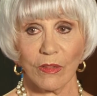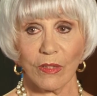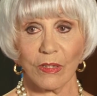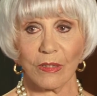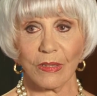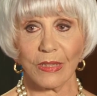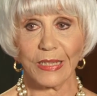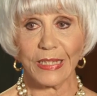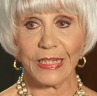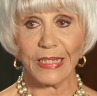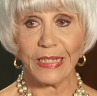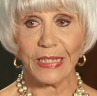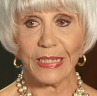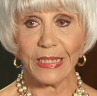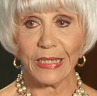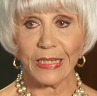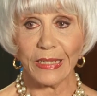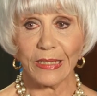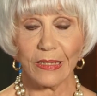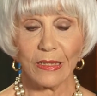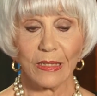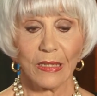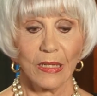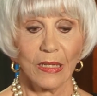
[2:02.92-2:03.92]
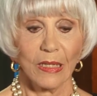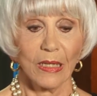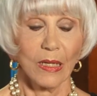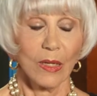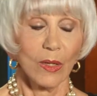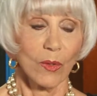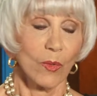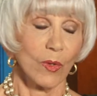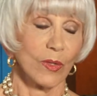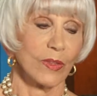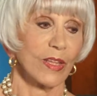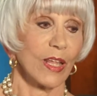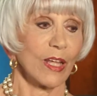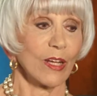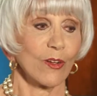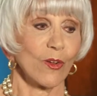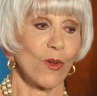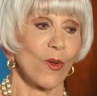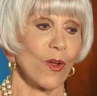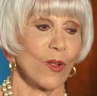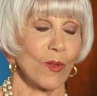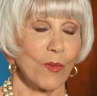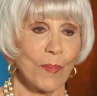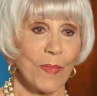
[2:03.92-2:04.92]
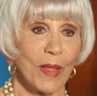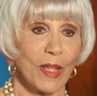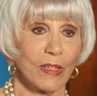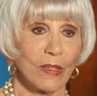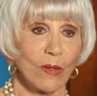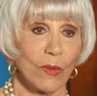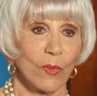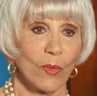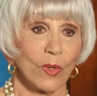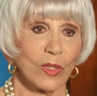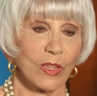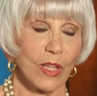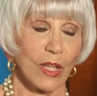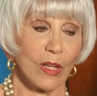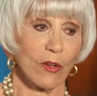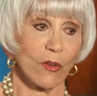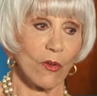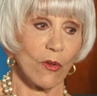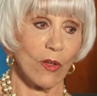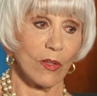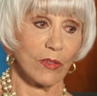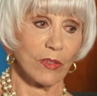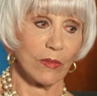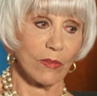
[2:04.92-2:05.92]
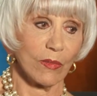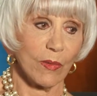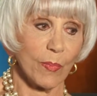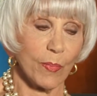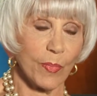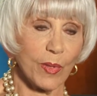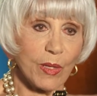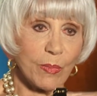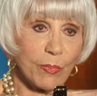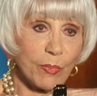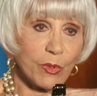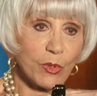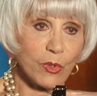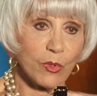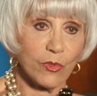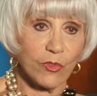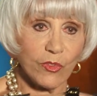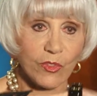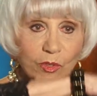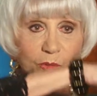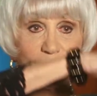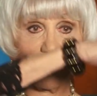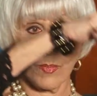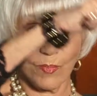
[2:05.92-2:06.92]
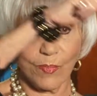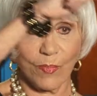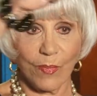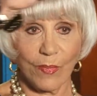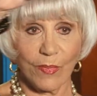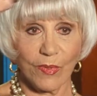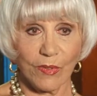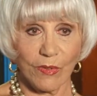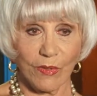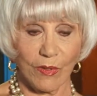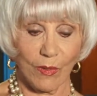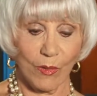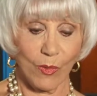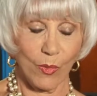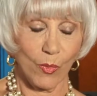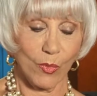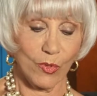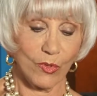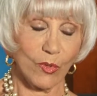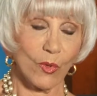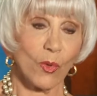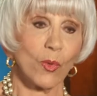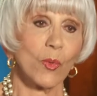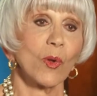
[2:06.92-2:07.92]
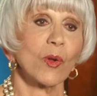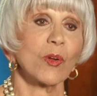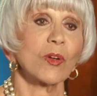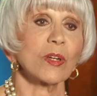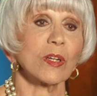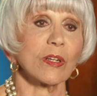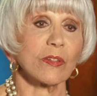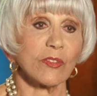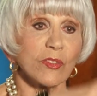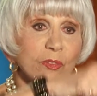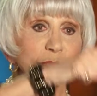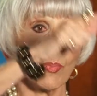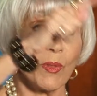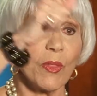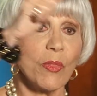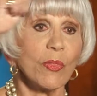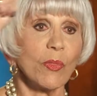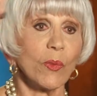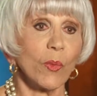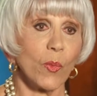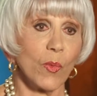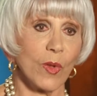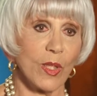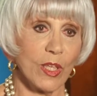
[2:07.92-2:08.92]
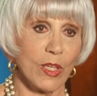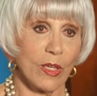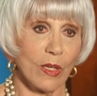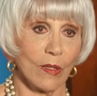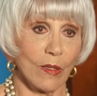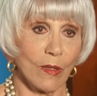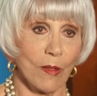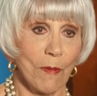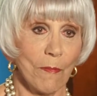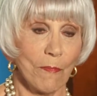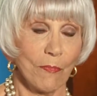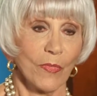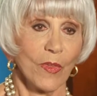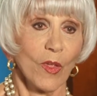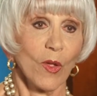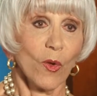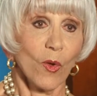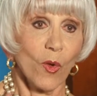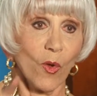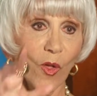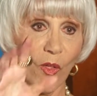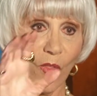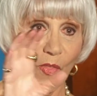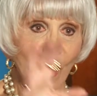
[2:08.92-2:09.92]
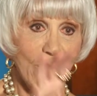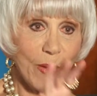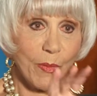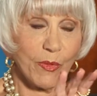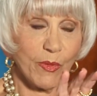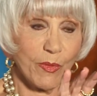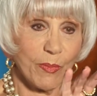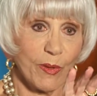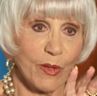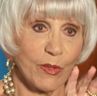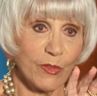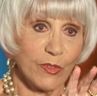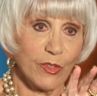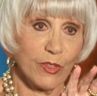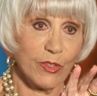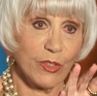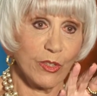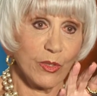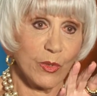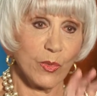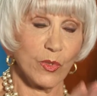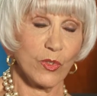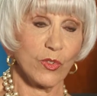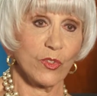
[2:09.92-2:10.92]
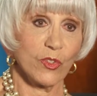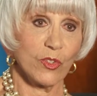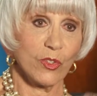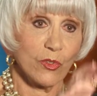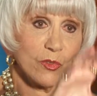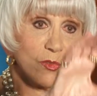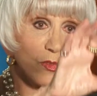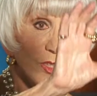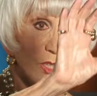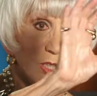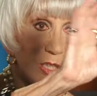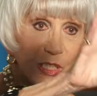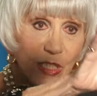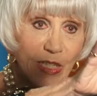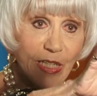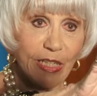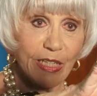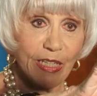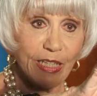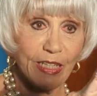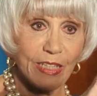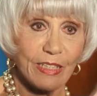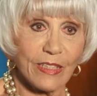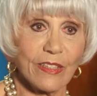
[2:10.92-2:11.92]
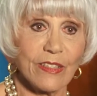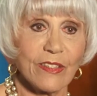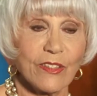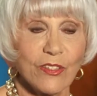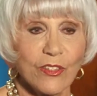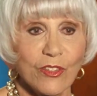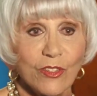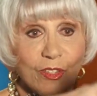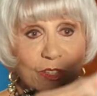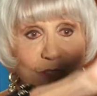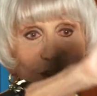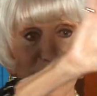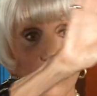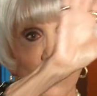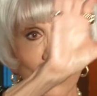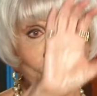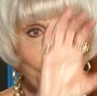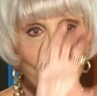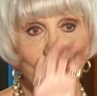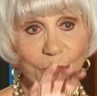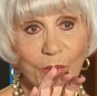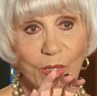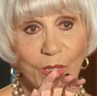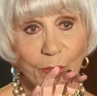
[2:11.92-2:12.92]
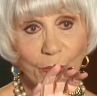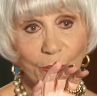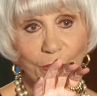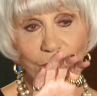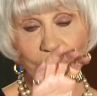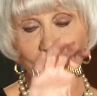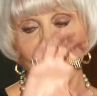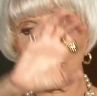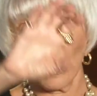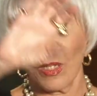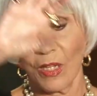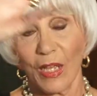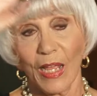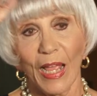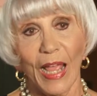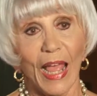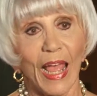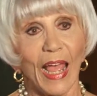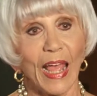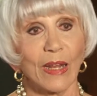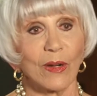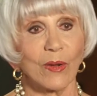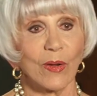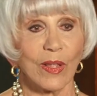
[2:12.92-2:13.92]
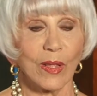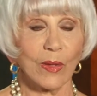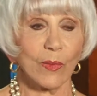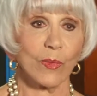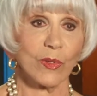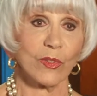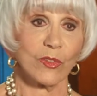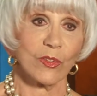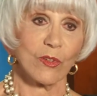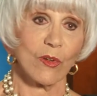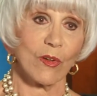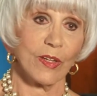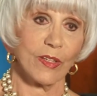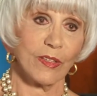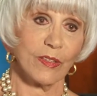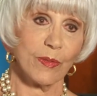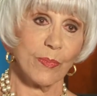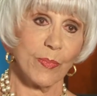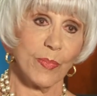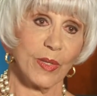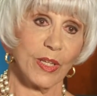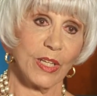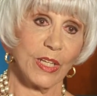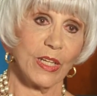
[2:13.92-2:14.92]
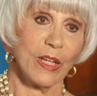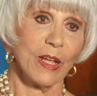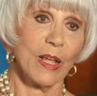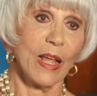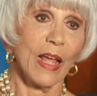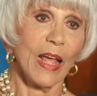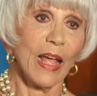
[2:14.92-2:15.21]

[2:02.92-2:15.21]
the lead, what they call, meant, what they called the people who Who, was, who were going to spin the wheel. All they were supposed to do was to do the lead-ins to the new people, and it was going to be